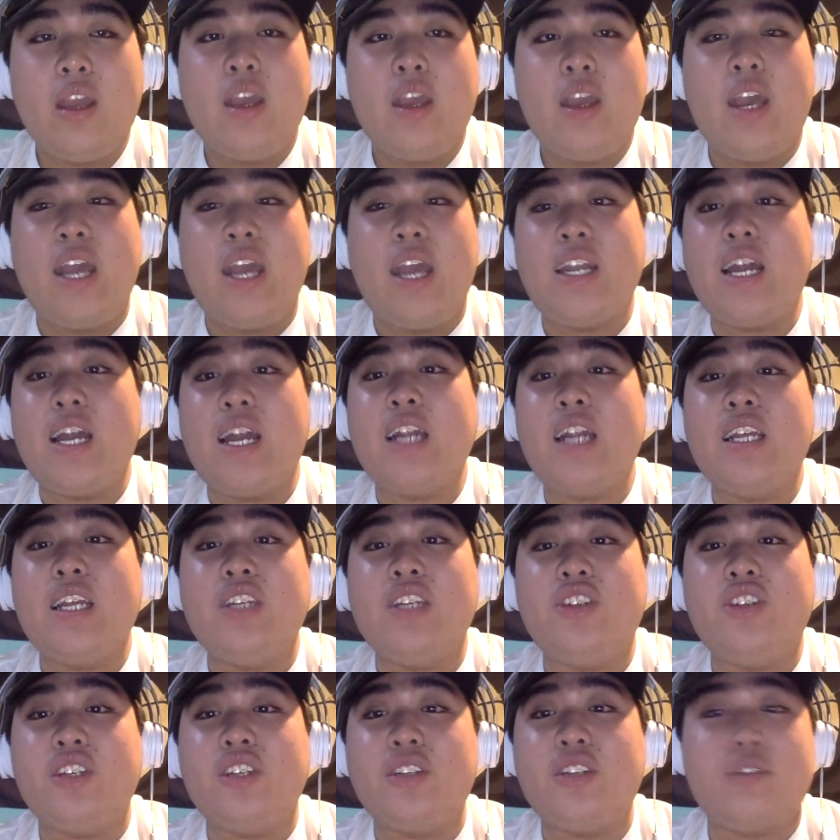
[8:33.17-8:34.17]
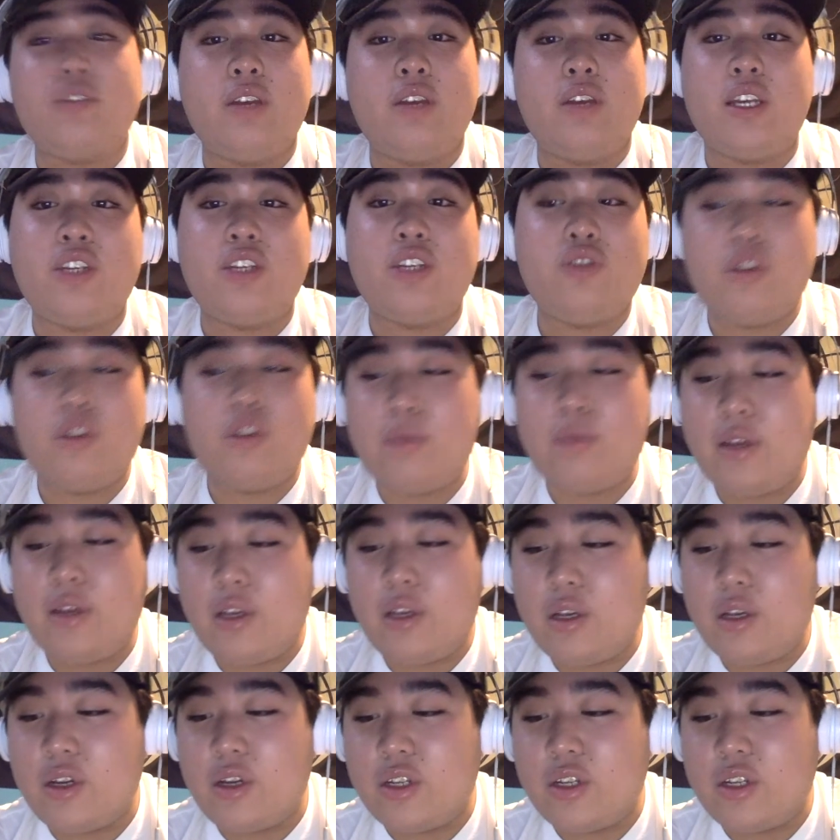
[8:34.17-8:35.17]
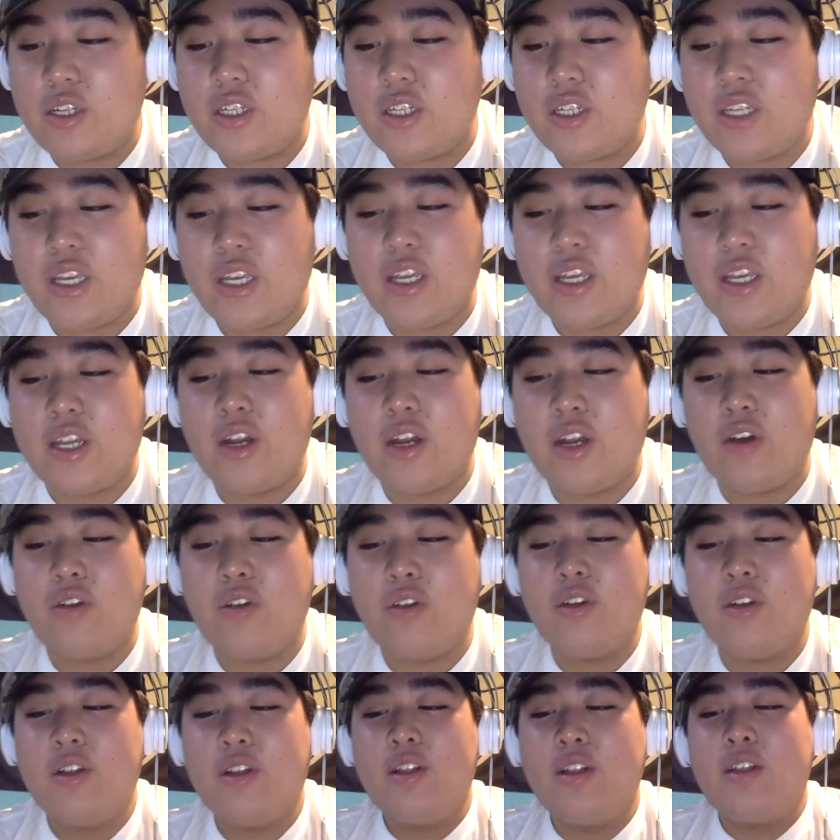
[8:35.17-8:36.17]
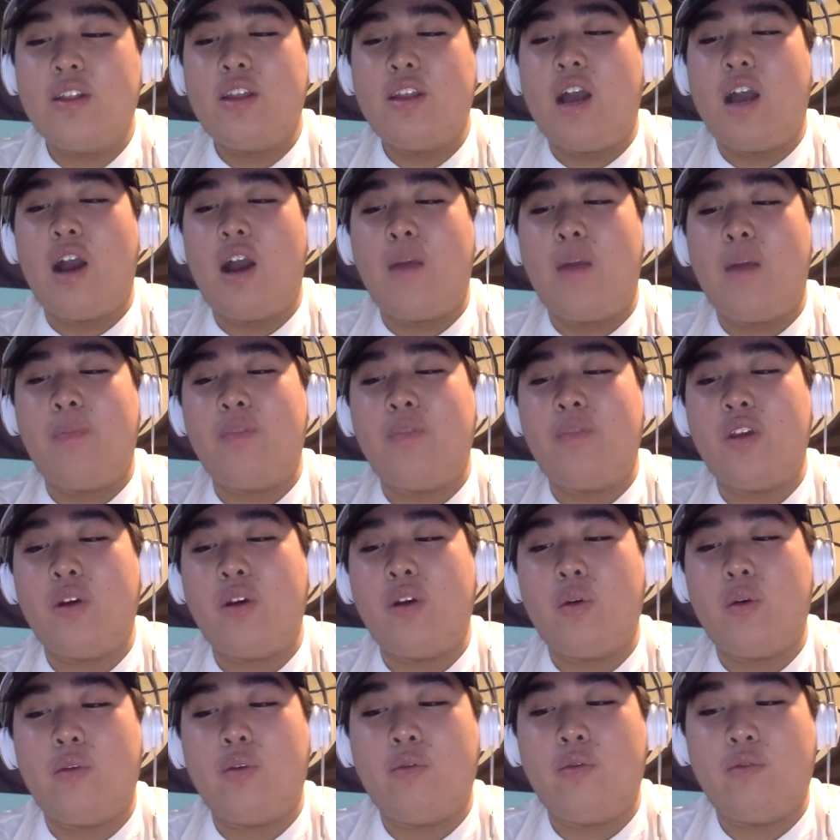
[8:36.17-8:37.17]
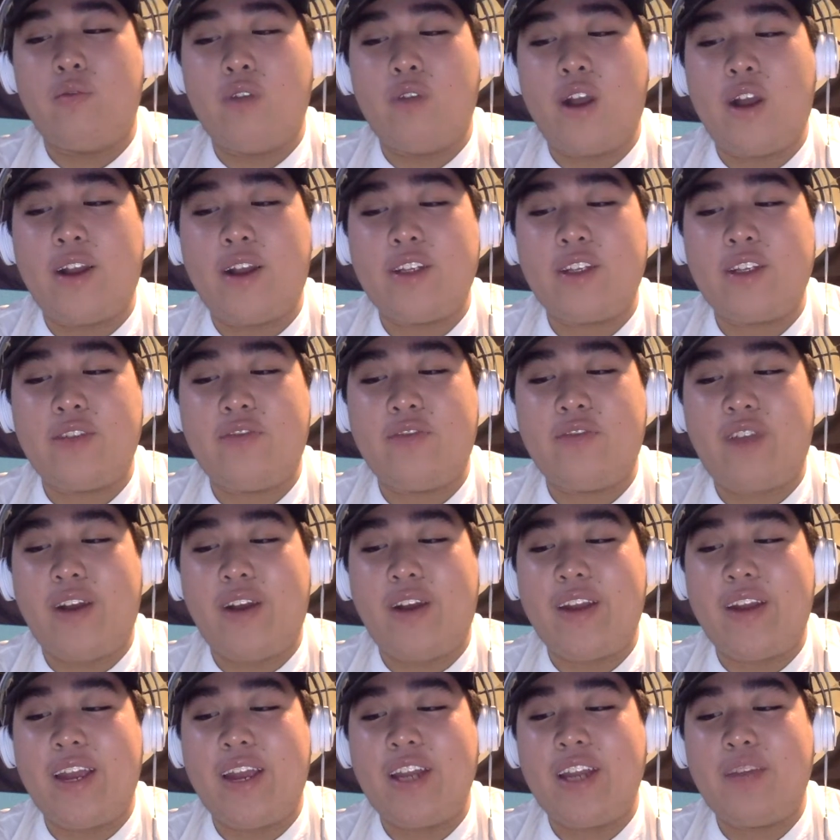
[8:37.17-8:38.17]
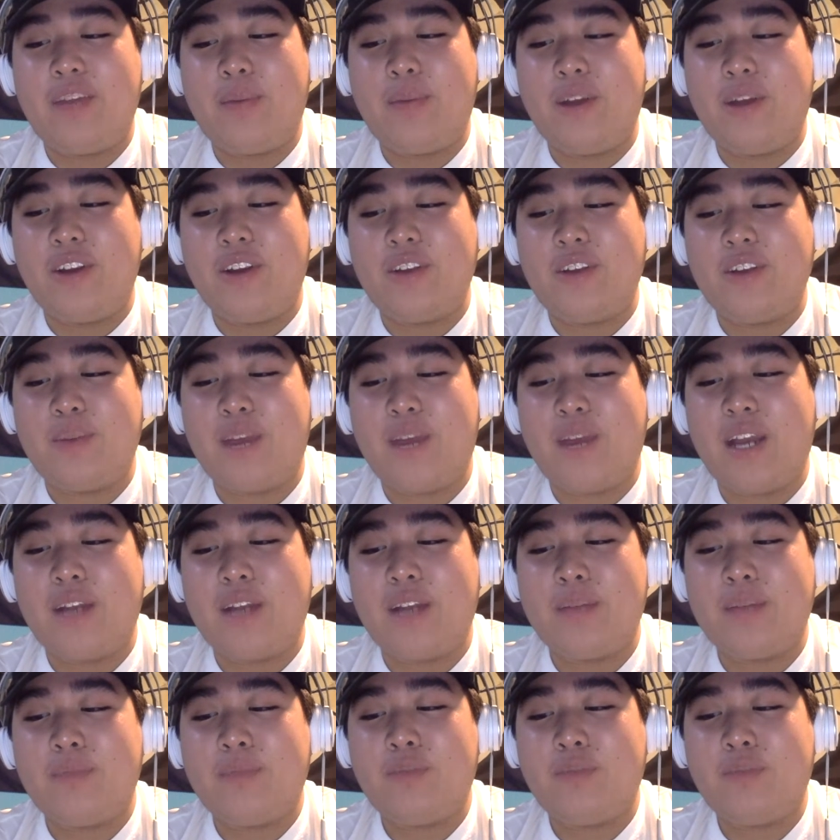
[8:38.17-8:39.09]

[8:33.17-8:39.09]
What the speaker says: And that is just extremely good to see, the Rockets are finally getting their players back.